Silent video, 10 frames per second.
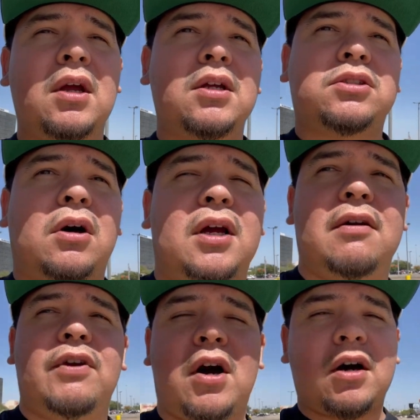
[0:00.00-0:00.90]
So I'll give
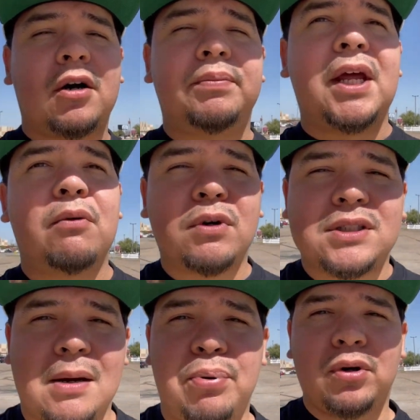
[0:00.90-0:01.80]
y'all an update once
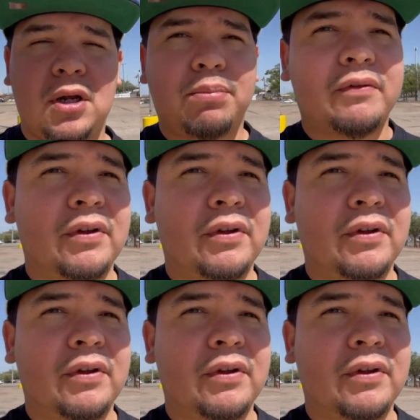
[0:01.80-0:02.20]
I pull up over